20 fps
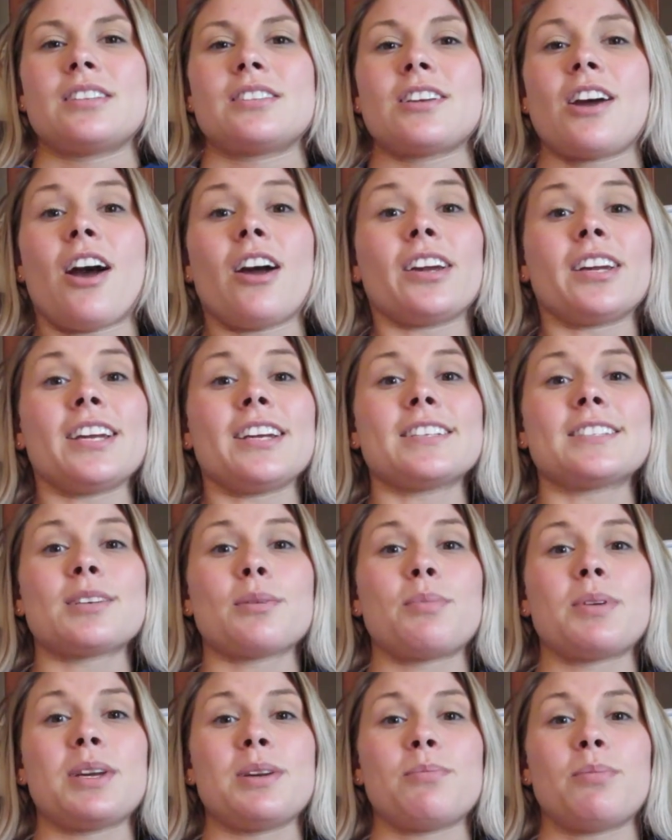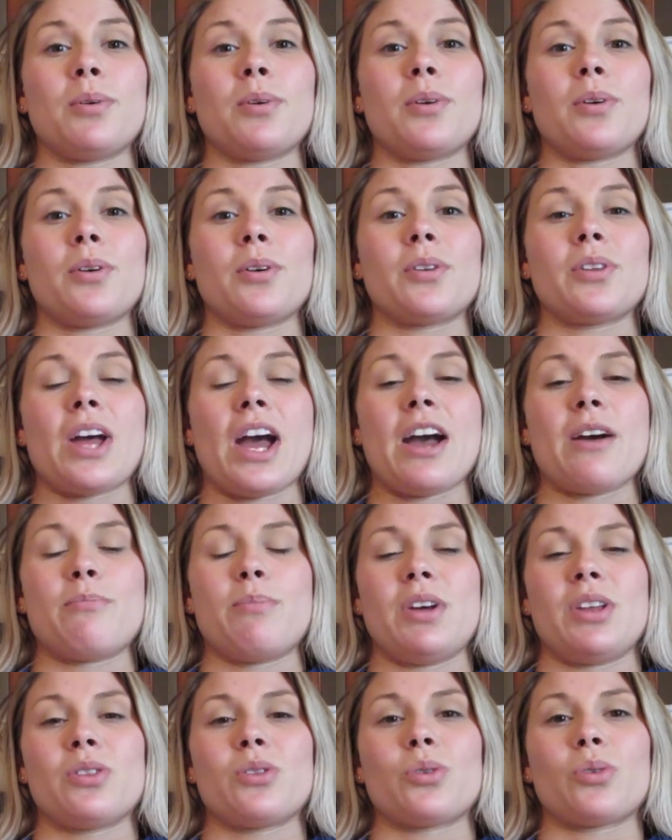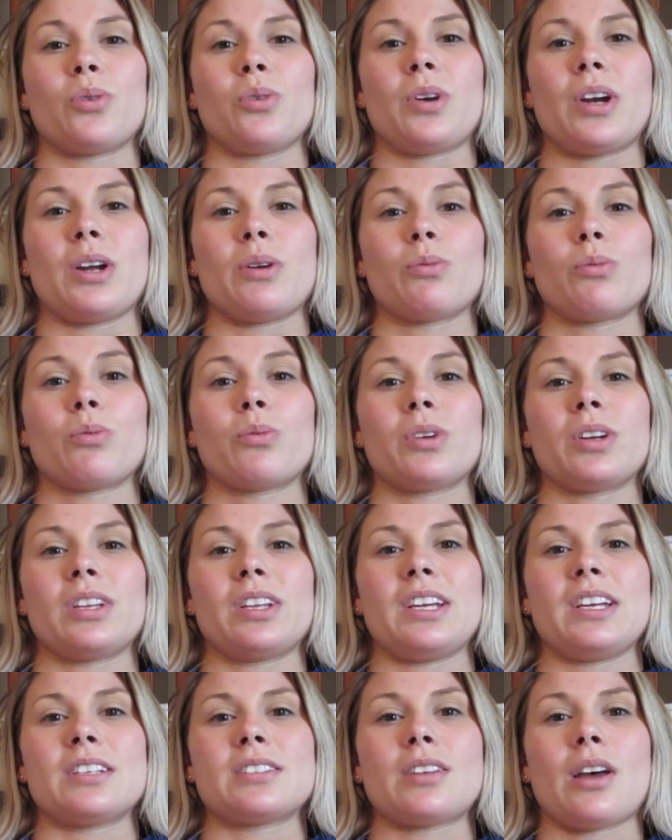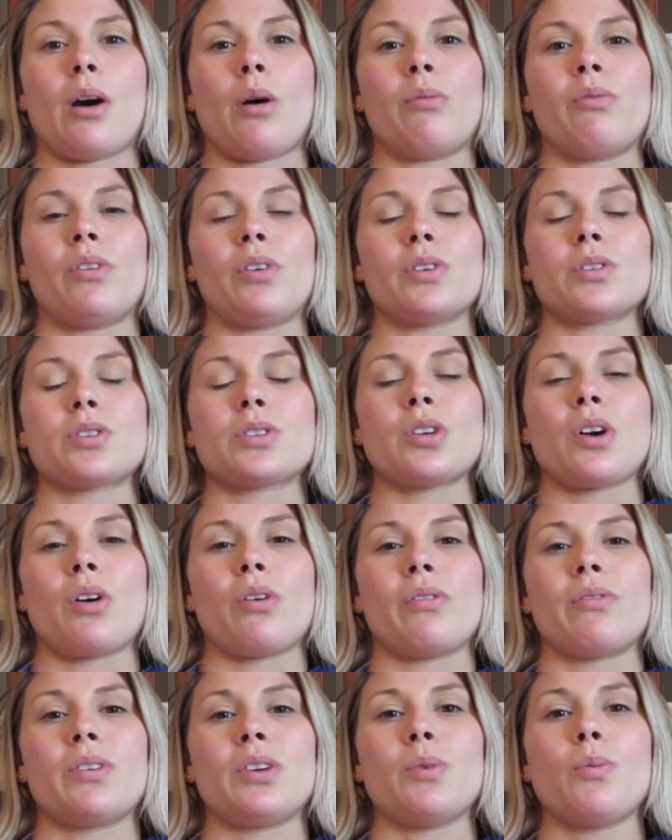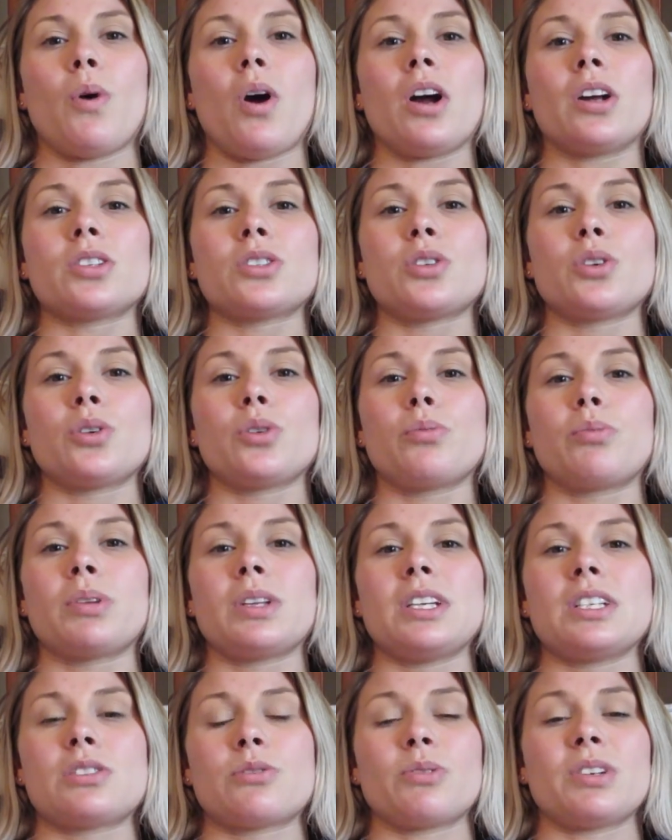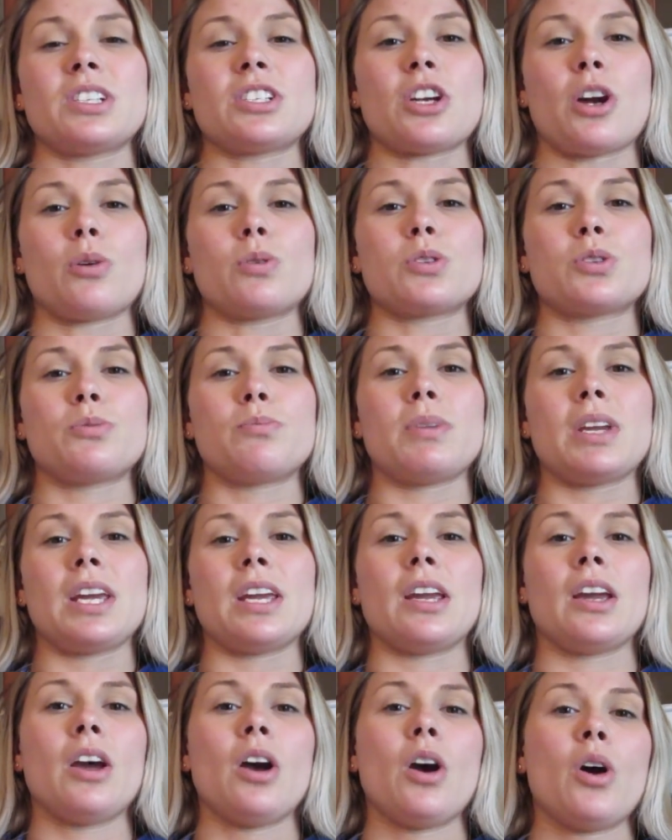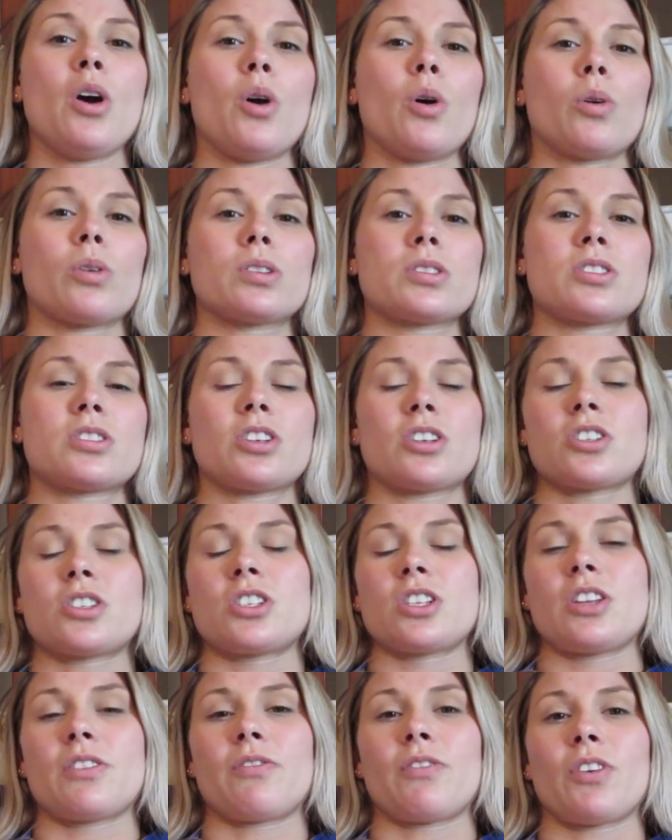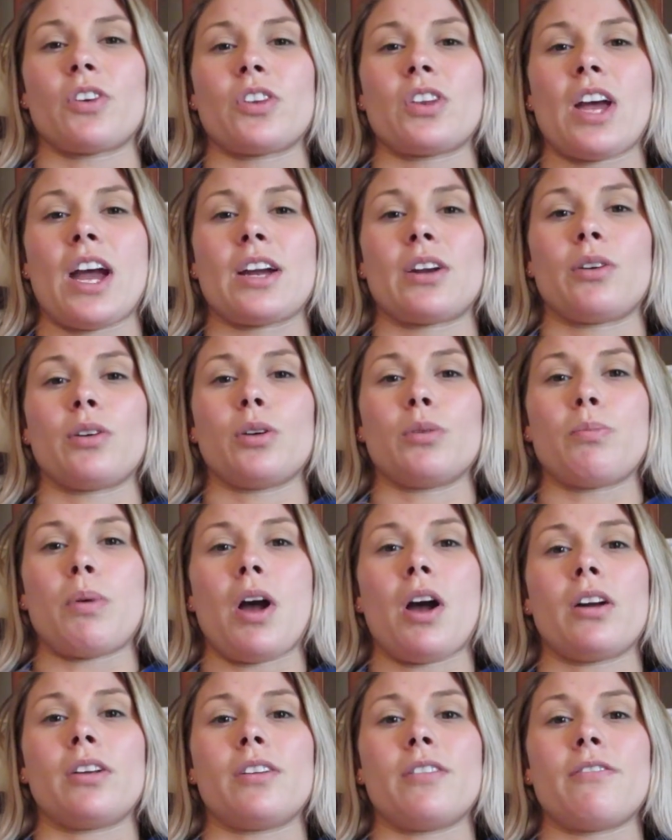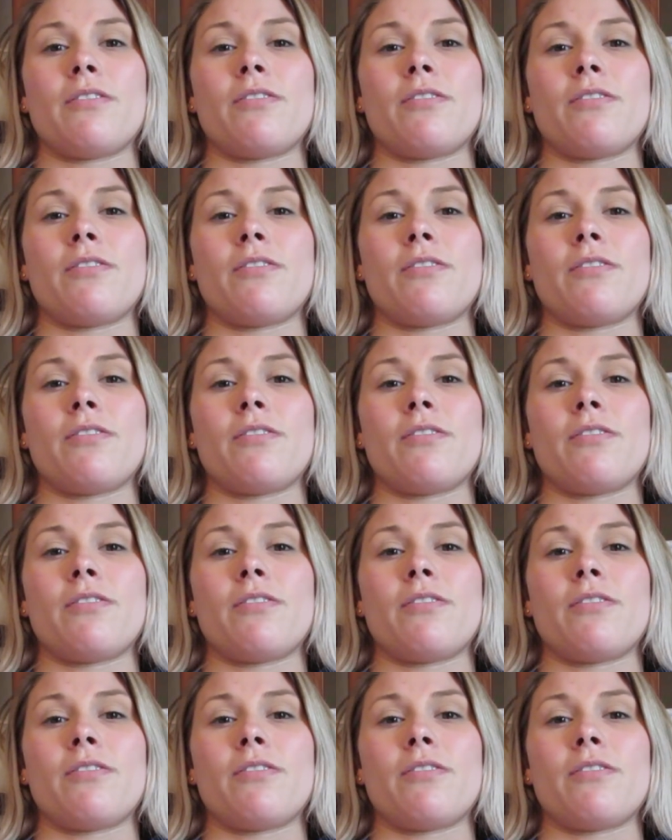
talking to people that have been through it really is helpful. So if you want to, please reach out to me or search for that group on